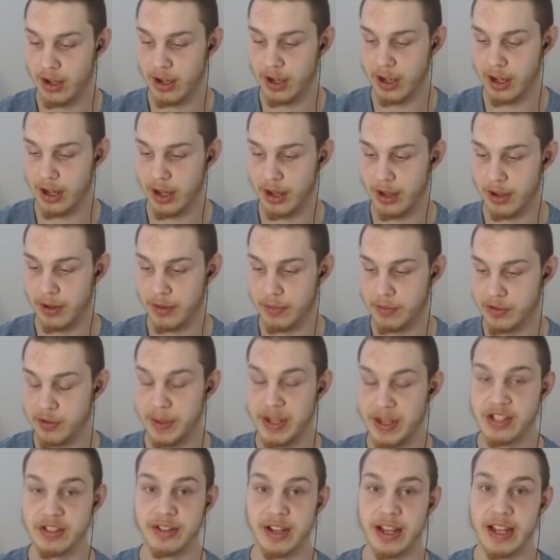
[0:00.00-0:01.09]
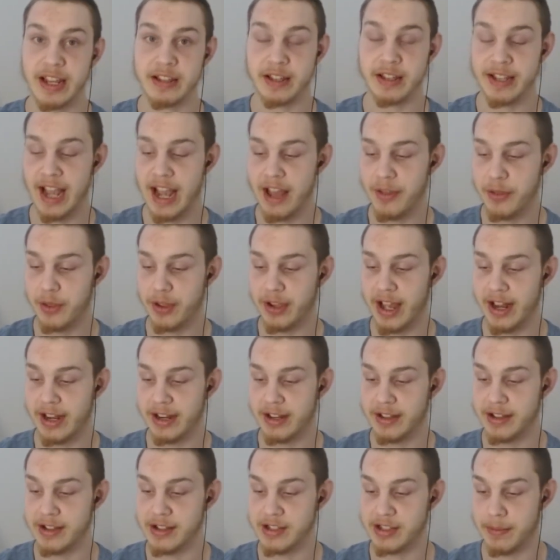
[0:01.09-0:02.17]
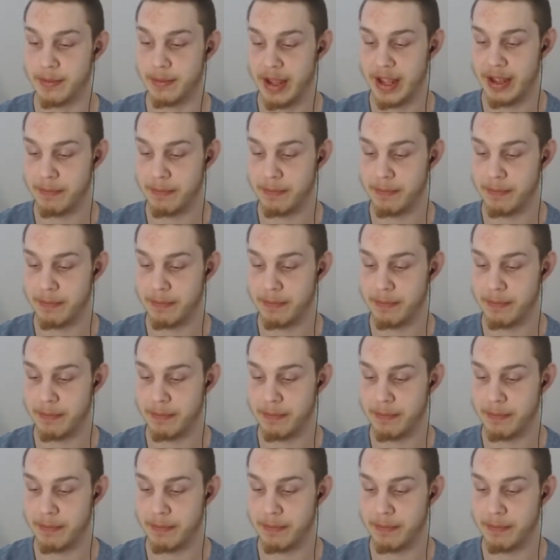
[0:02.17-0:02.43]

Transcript: Uh, so basically, in the Catholic Catechism,